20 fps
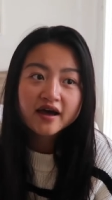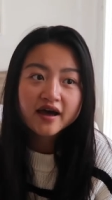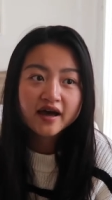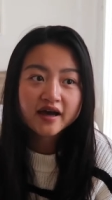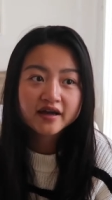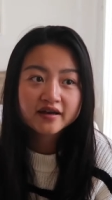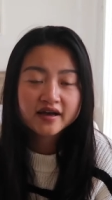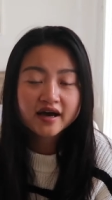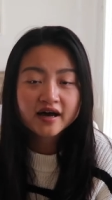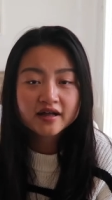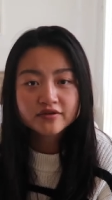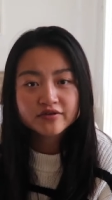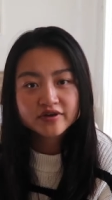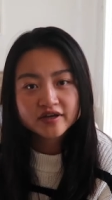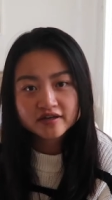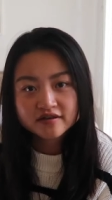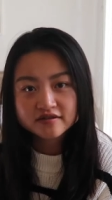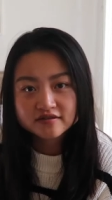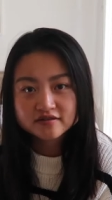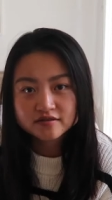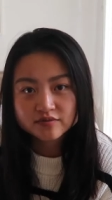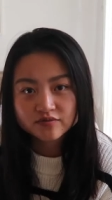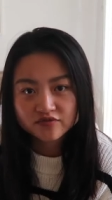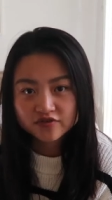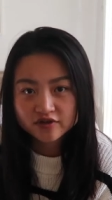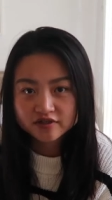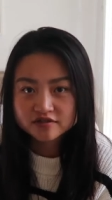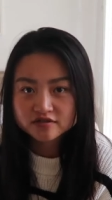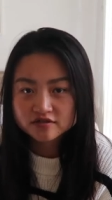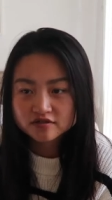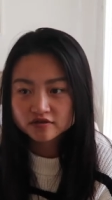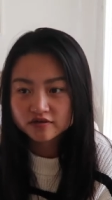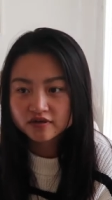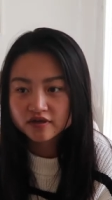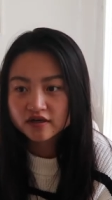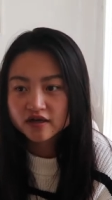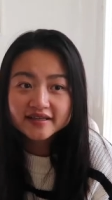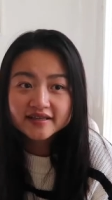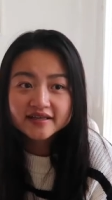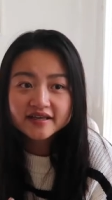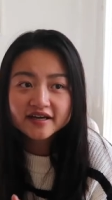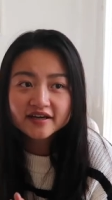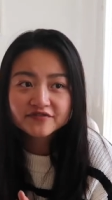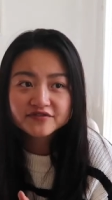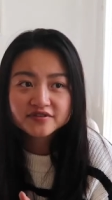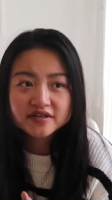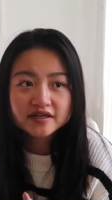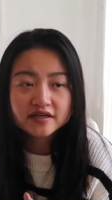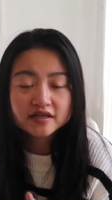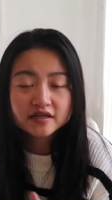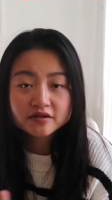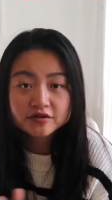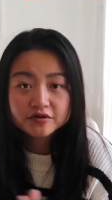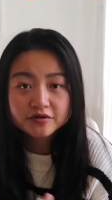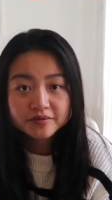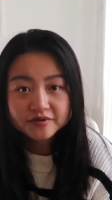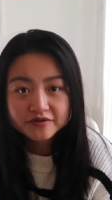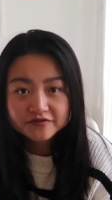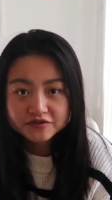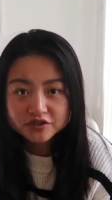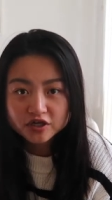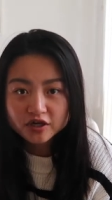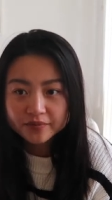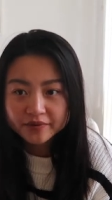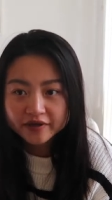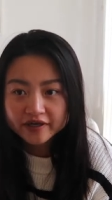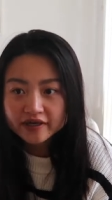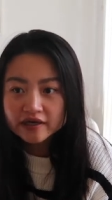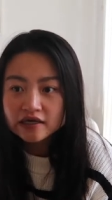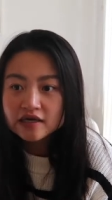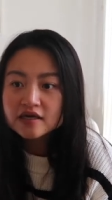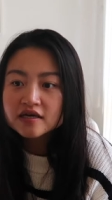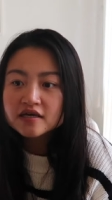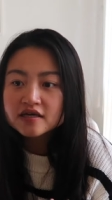and allocated some funds to it lately i've done a little bit of shopping